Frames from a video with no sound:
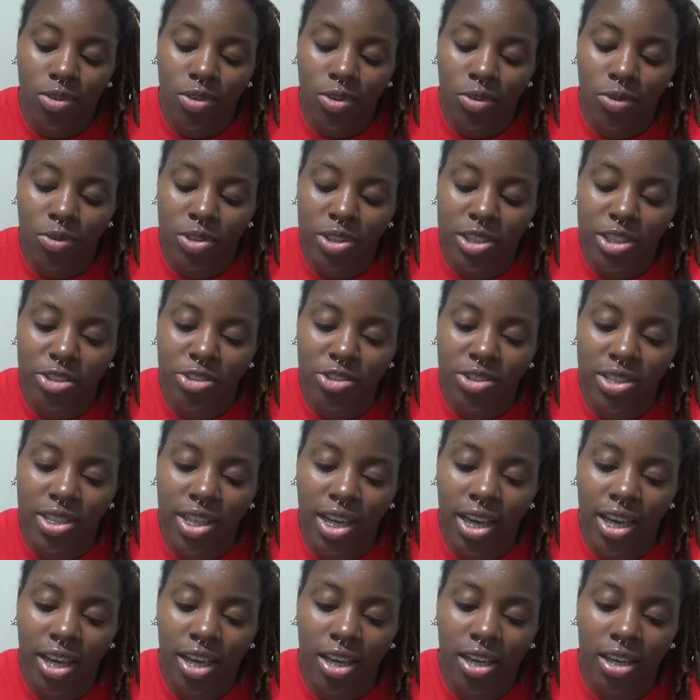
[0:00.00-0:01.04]
Or would you
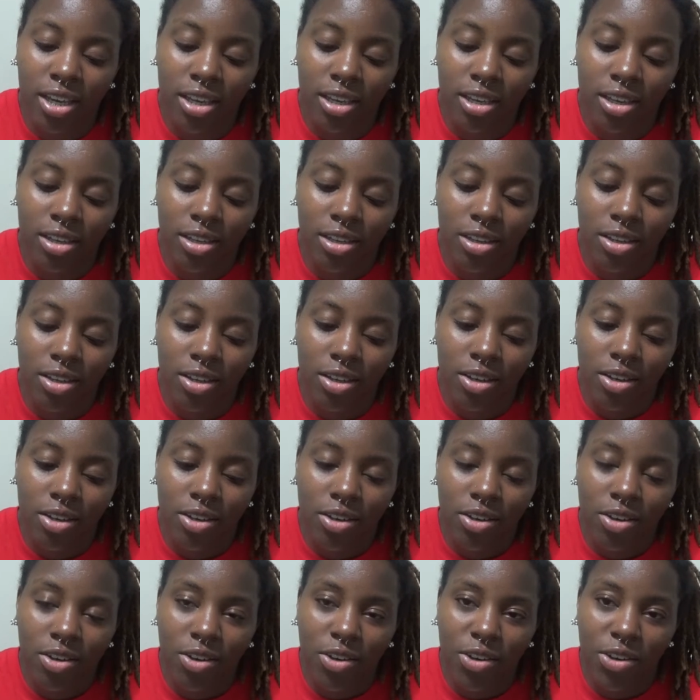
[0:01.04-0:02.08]
stay
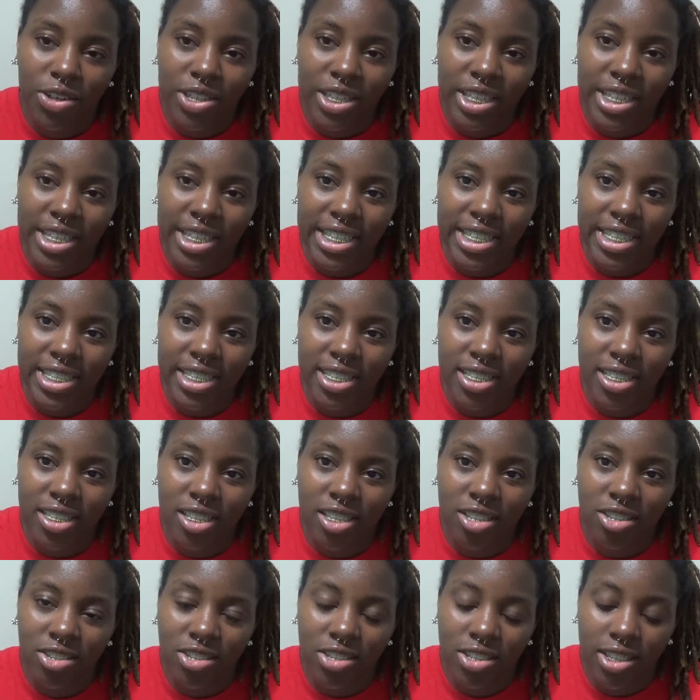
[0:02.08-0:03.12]
on the
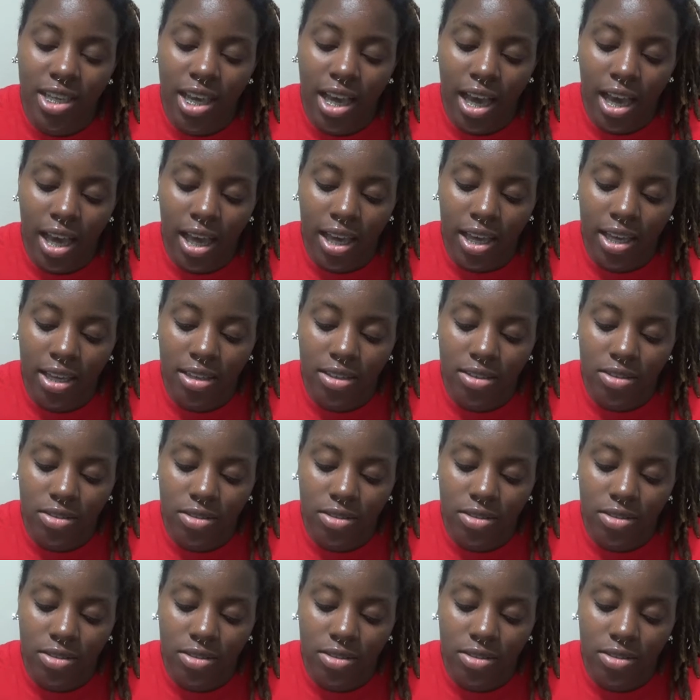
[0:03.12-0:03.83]
easier side?